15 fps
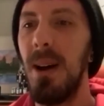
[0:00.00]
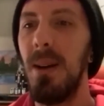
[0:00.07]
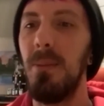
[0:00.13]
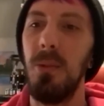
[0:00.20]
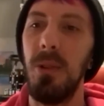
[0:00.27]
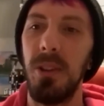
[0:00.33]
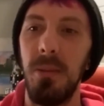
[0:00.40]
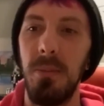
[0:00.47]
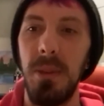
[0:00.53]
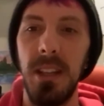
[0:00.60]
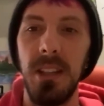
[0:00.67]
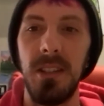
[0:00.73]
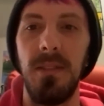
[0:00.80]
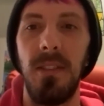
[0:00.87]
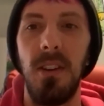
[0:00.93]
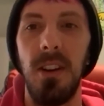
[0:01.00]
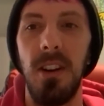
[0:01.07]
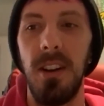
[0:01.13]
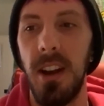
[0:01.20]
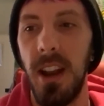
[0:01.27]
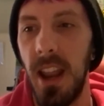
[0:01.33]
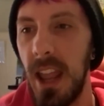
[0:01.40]
up with a piece of
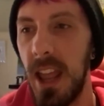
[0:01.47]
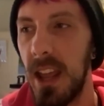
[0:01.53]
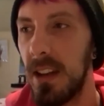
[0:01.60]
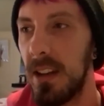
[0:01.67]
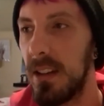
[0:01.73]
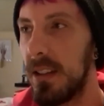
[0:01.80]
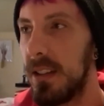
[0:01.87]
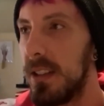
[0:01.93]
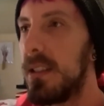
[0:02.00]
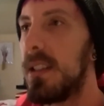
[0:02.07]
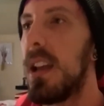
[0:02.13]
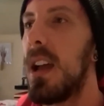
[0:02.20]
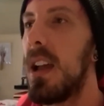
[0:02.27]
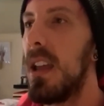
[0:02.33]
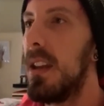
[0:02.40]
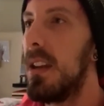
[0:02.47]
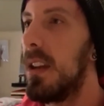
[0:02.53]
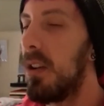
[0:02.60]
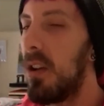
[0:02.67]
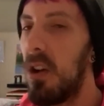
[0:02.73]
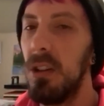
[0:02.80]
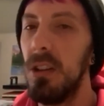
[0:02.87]
art and the design and
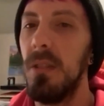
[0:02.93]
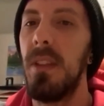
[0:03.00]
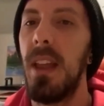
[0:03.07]
all of